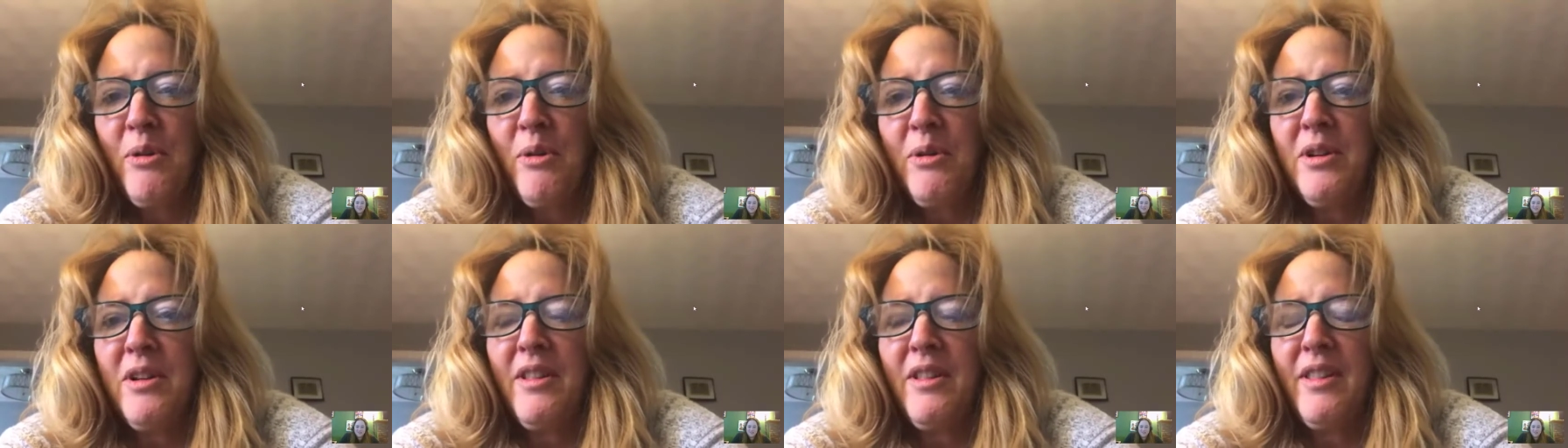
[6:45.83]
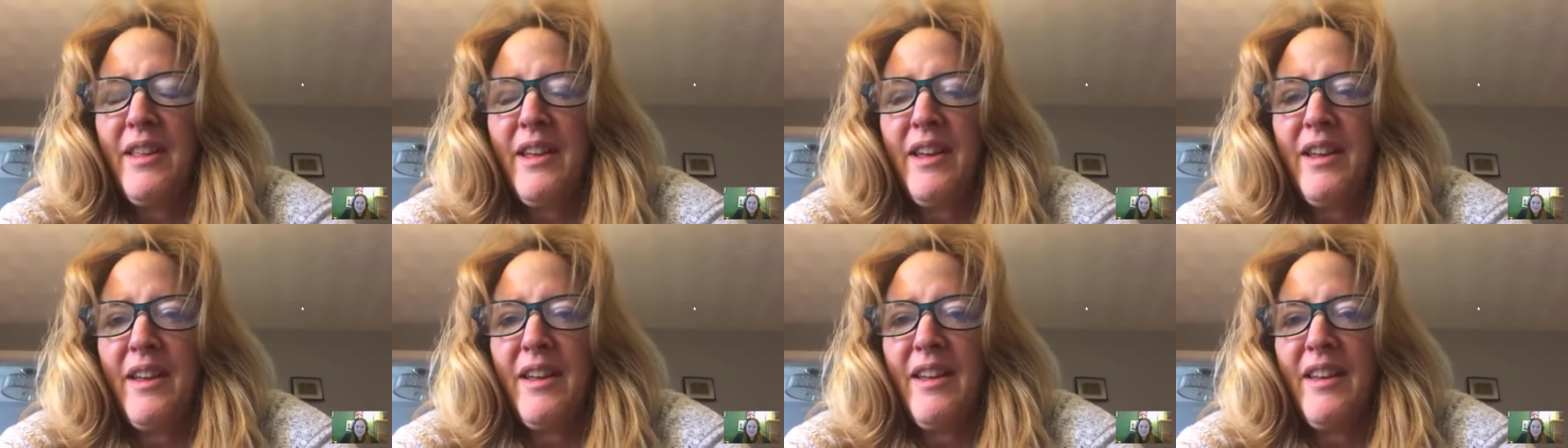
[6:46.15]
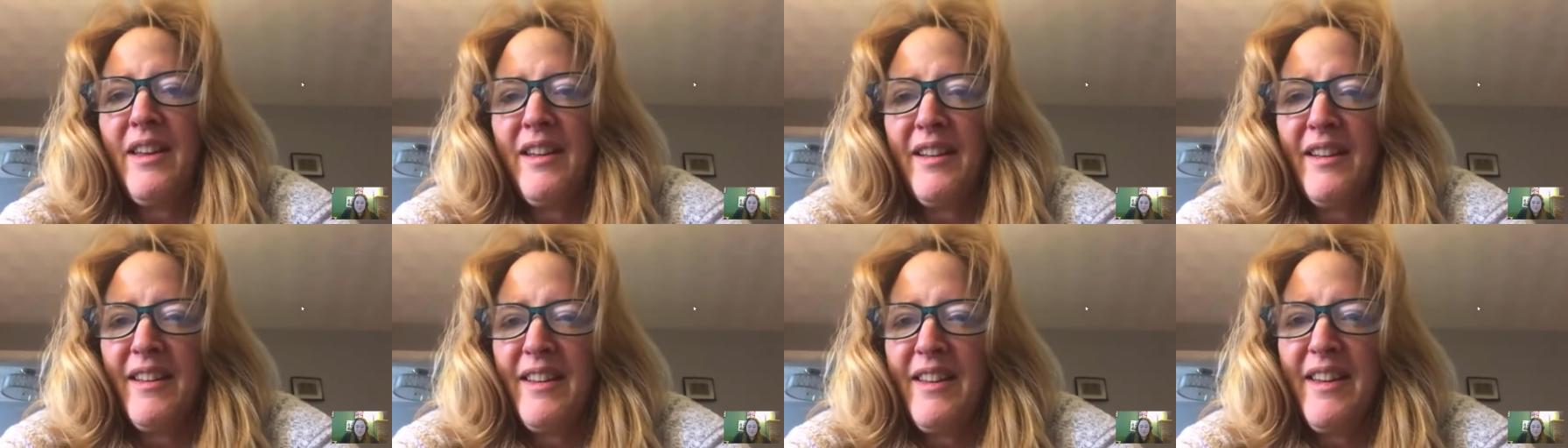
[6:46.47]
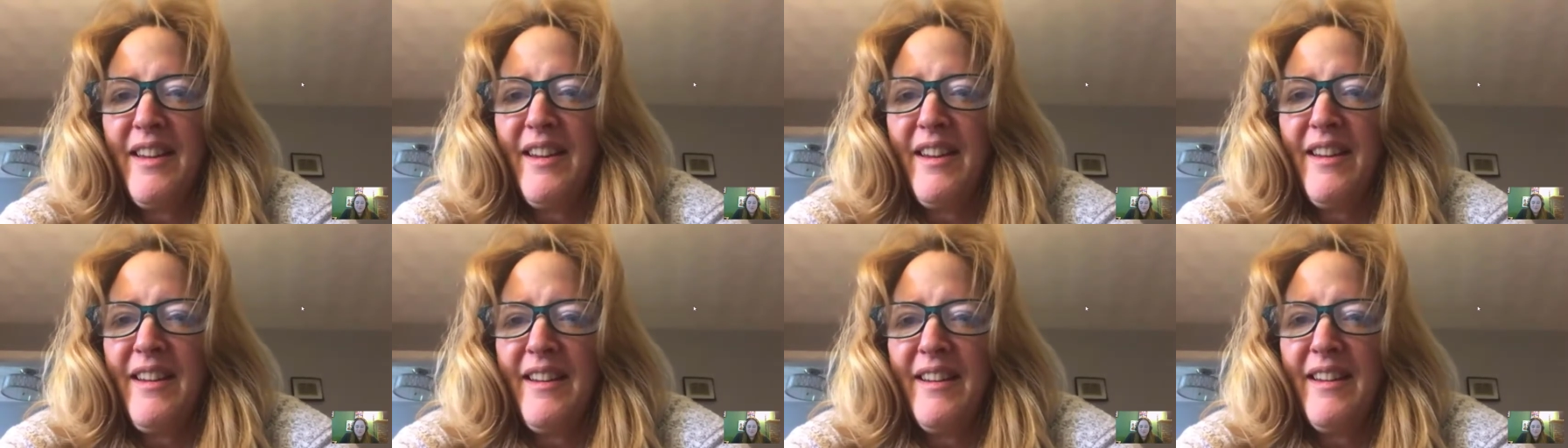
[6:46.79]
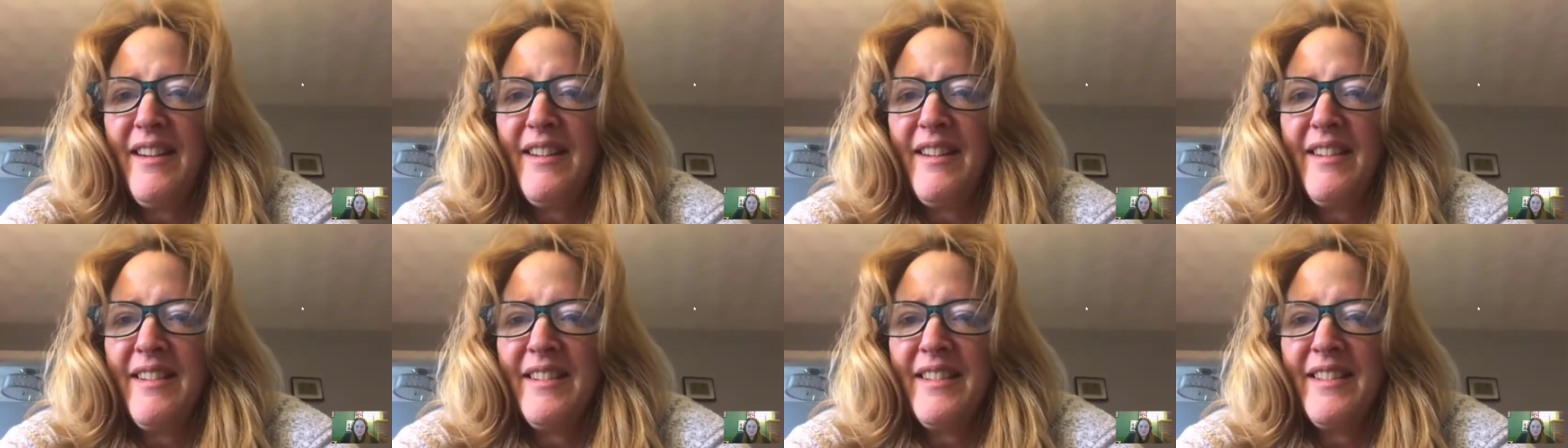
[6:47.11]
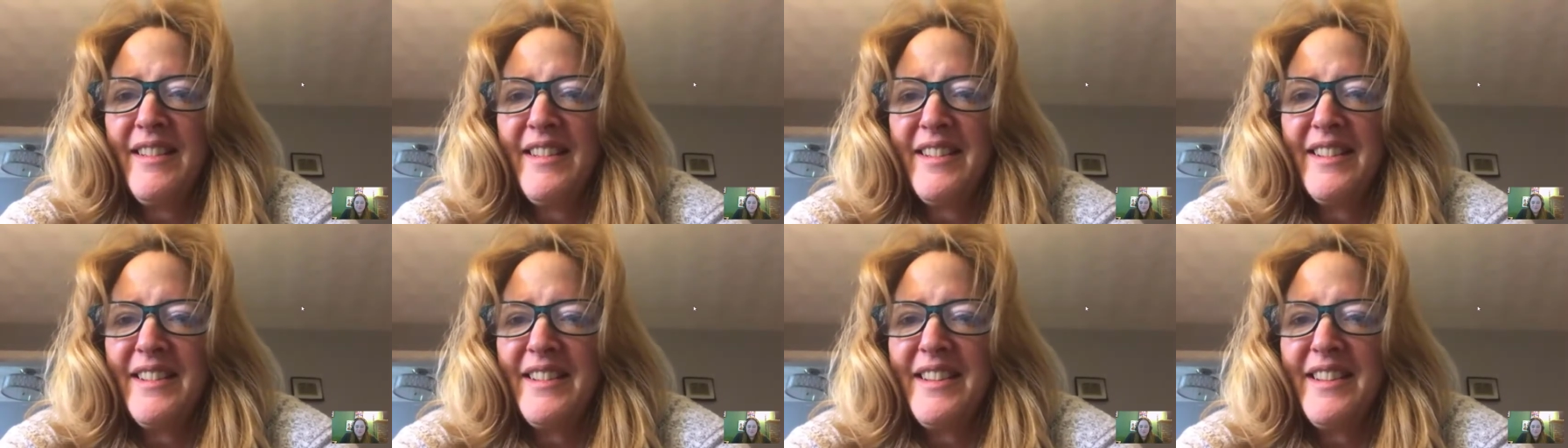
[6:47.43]
Totally. Yeah.
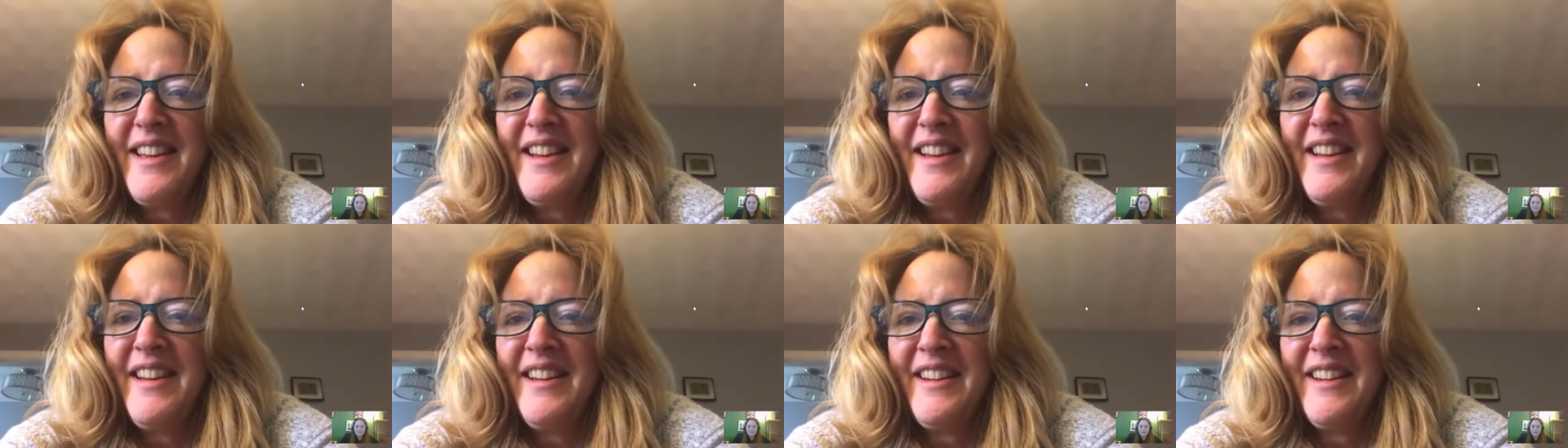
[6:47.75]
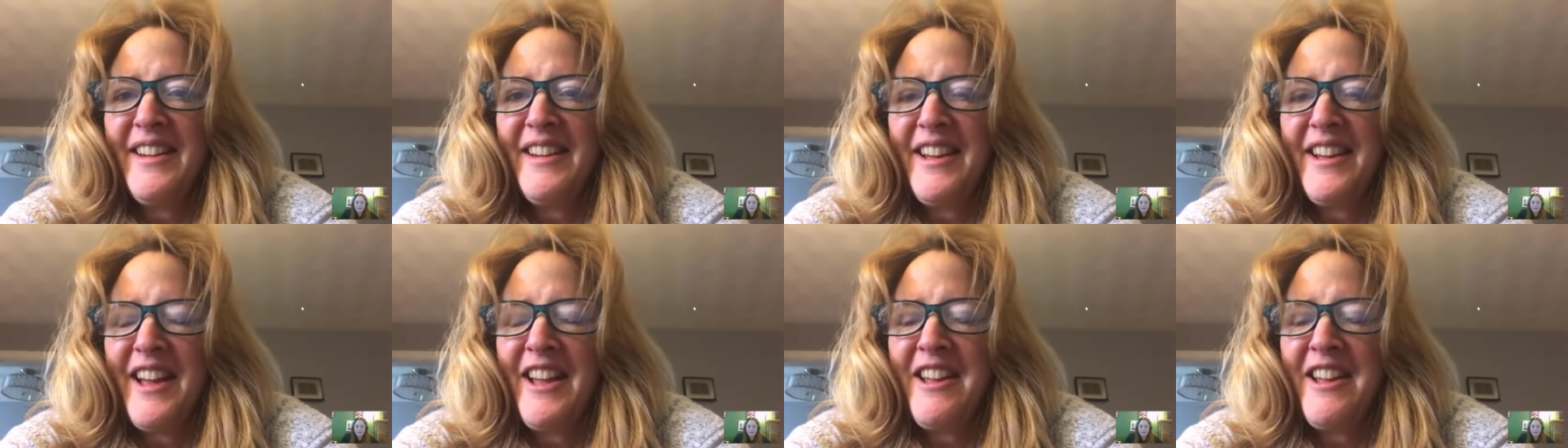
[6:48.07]
Yeah.